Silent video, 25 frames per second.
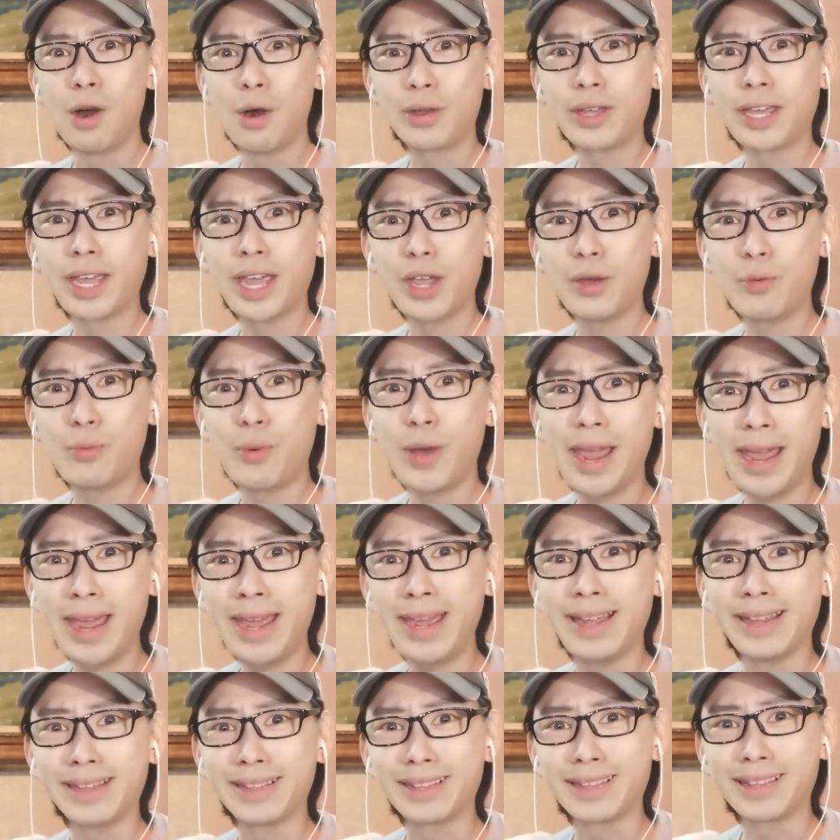Okay,
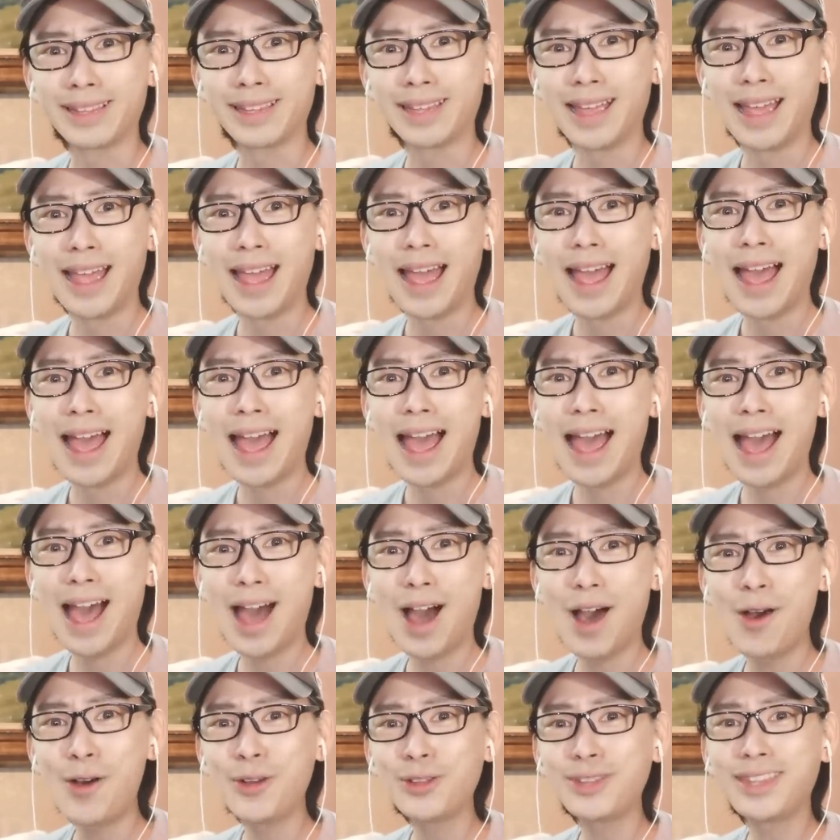wait!
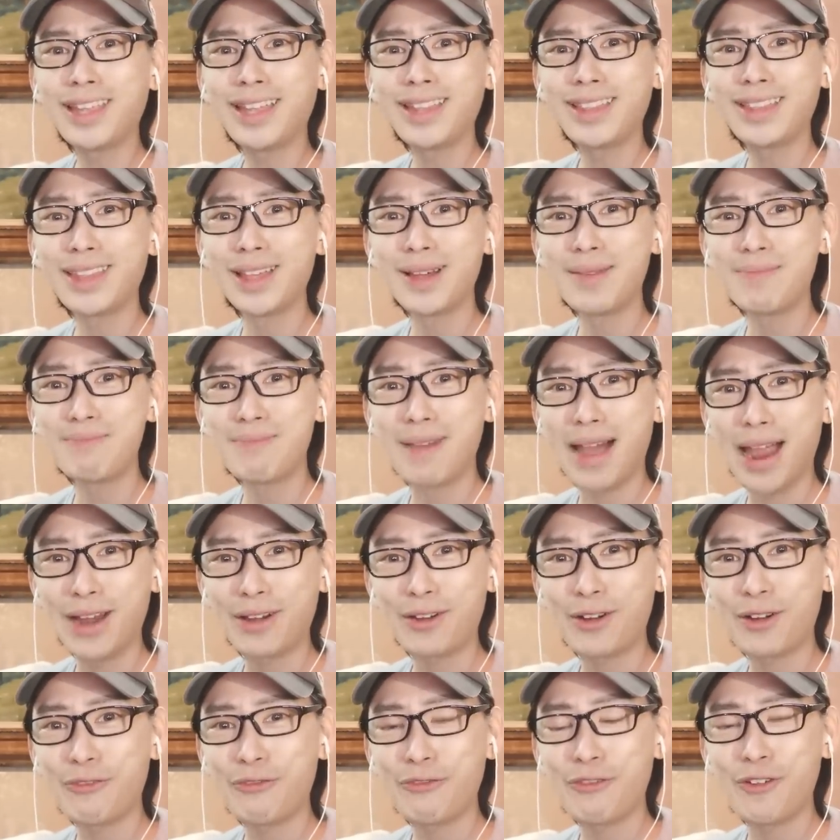How did the
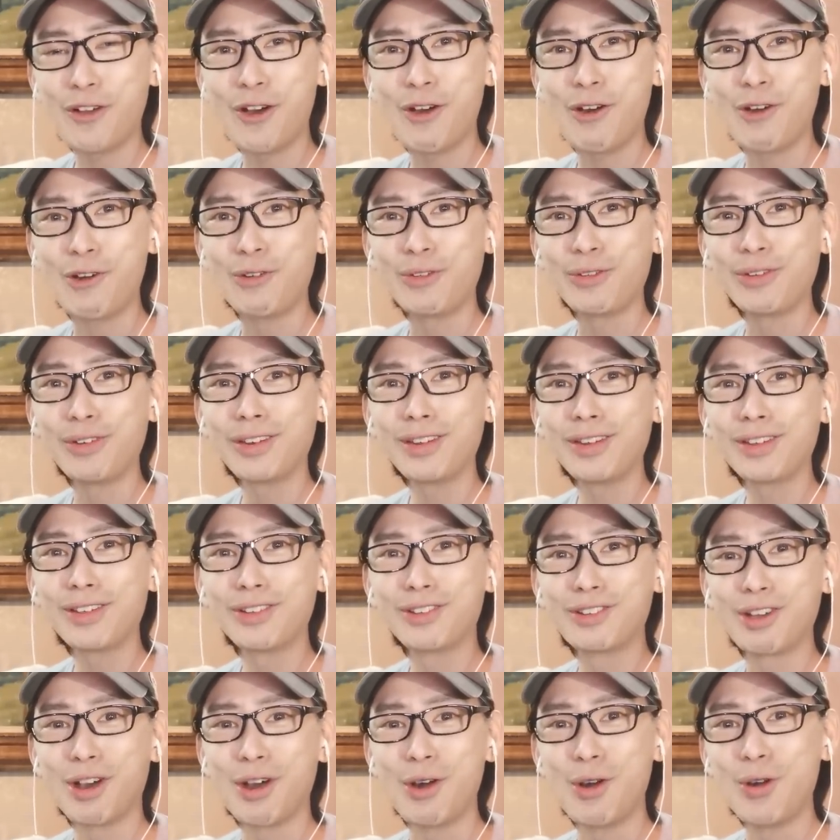microphone
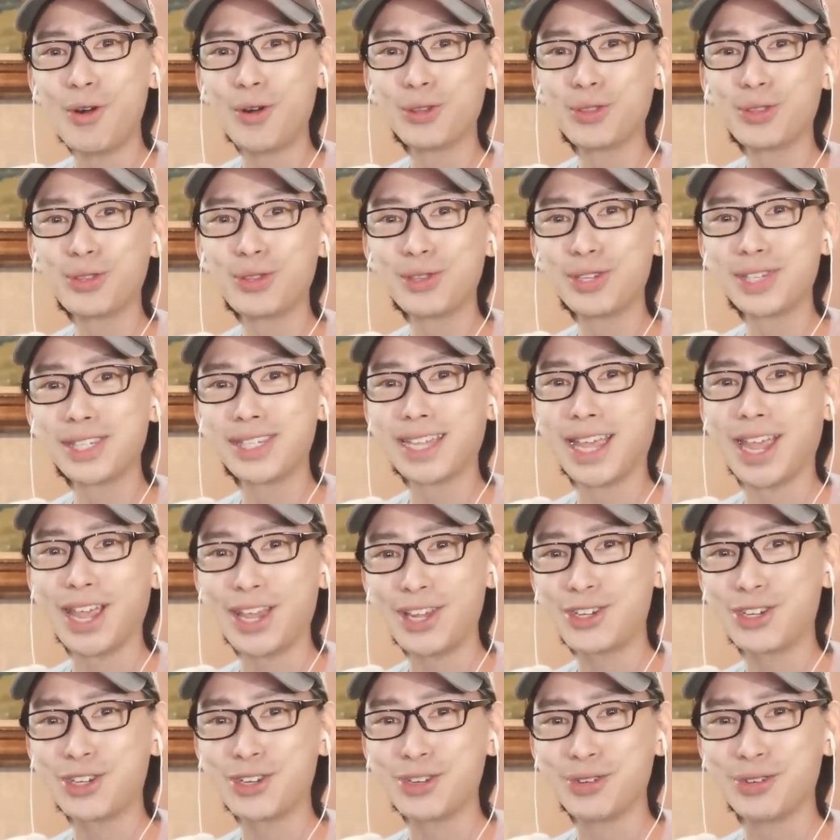go to
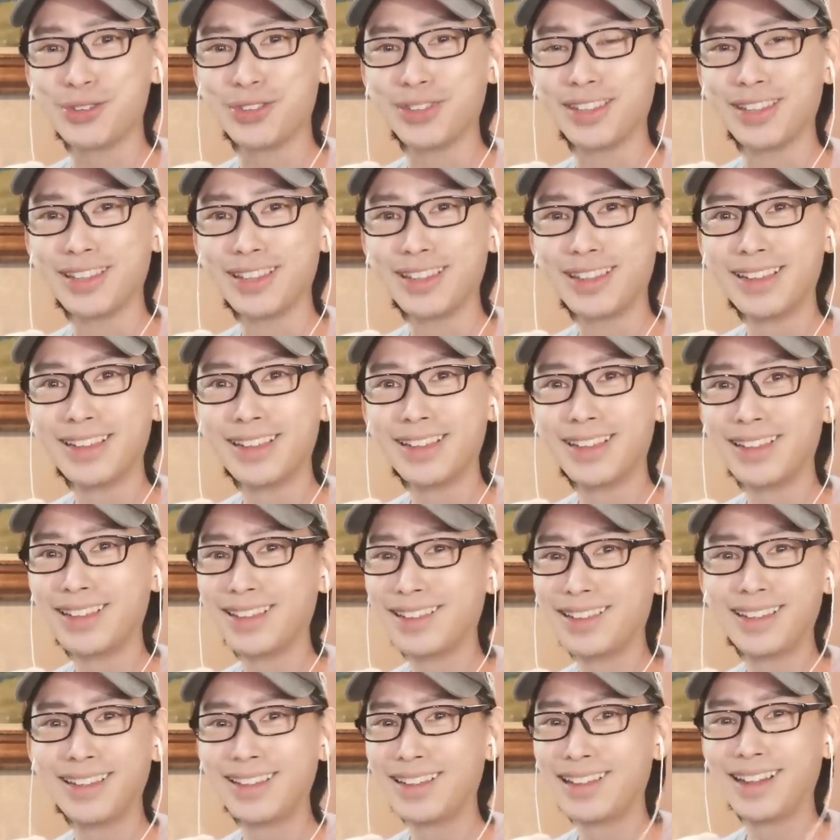Sejun?
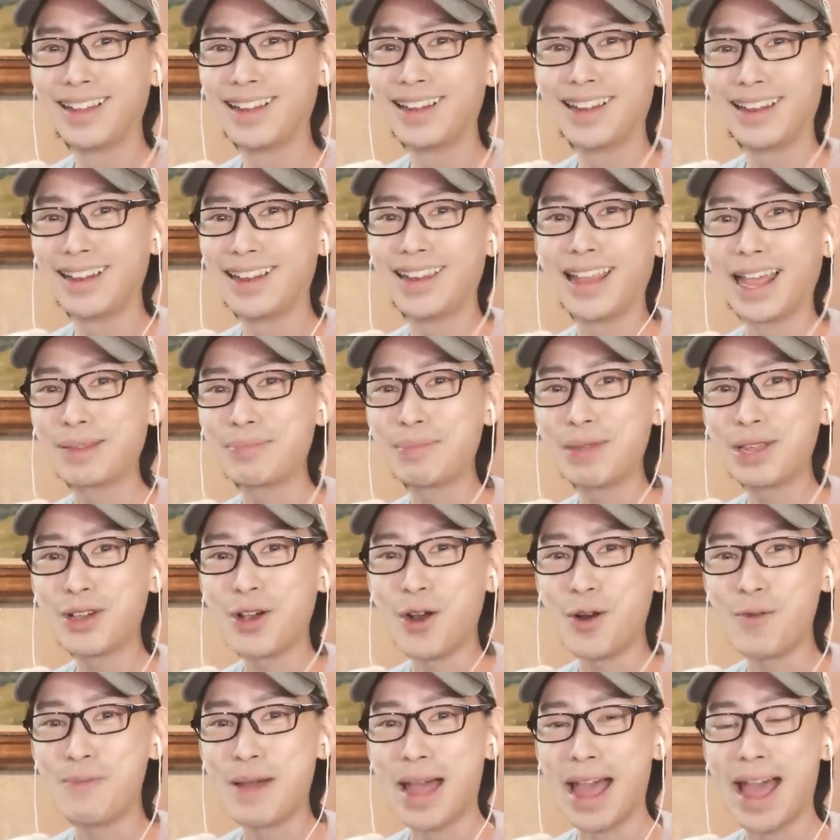Let me
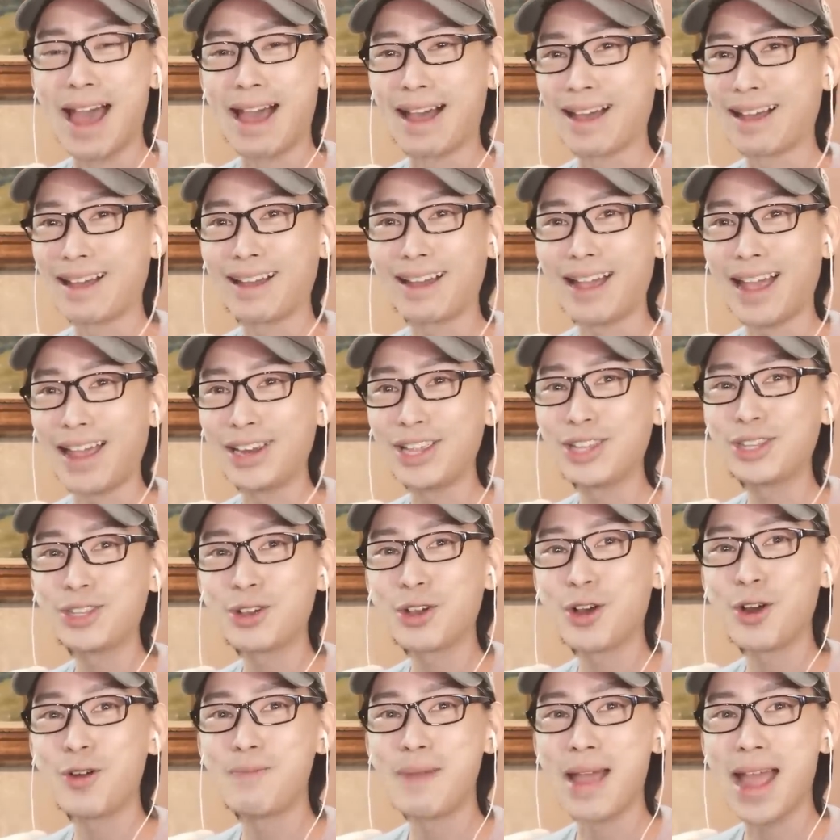go back. I need
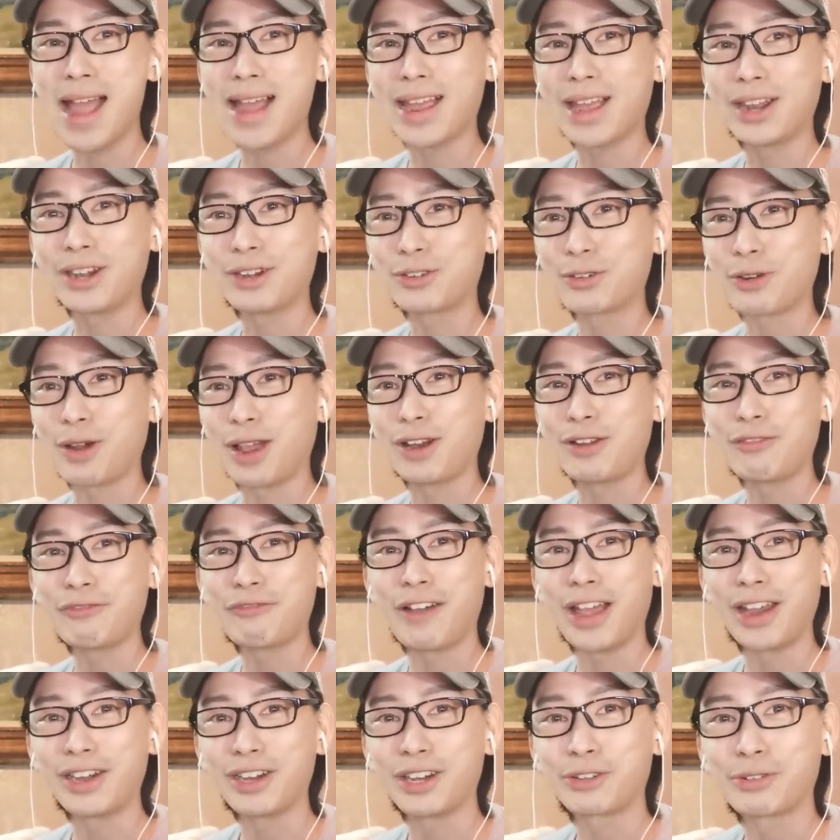to go back and try to
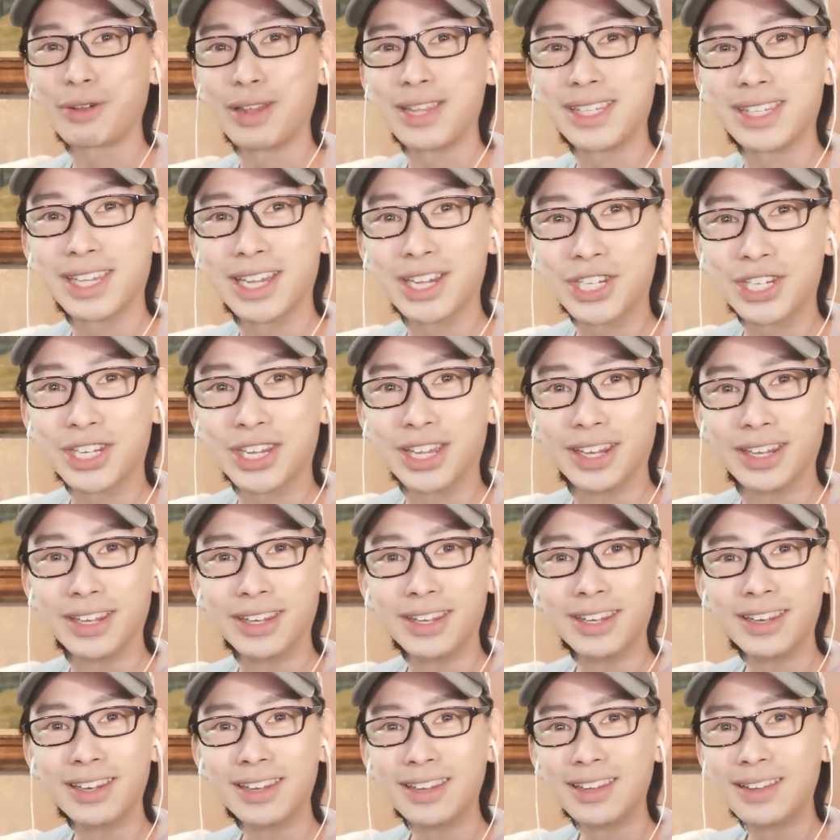find the
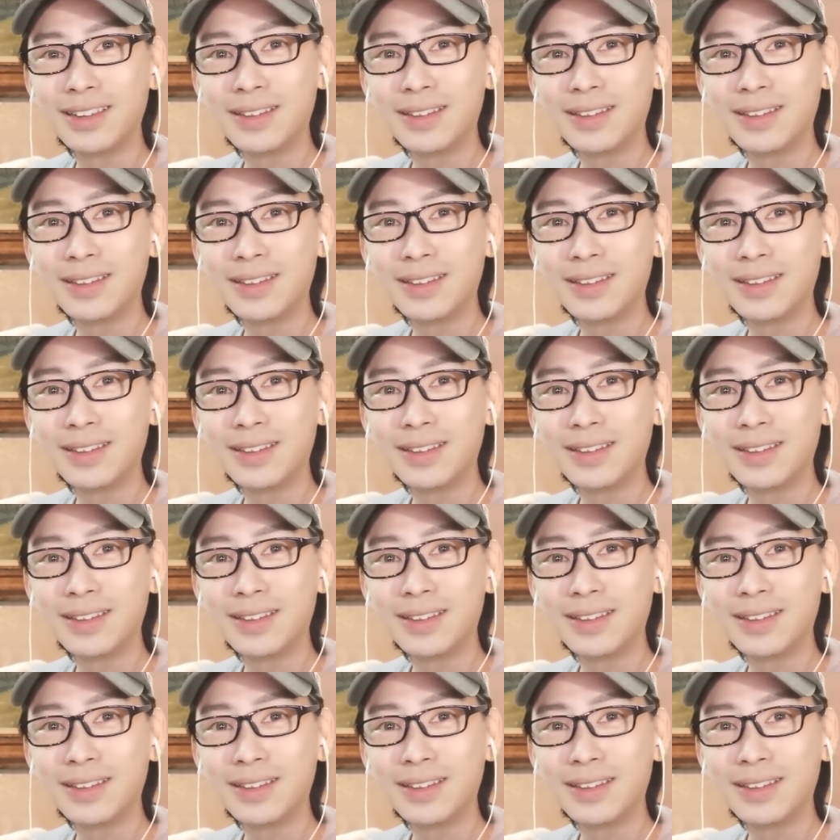transition.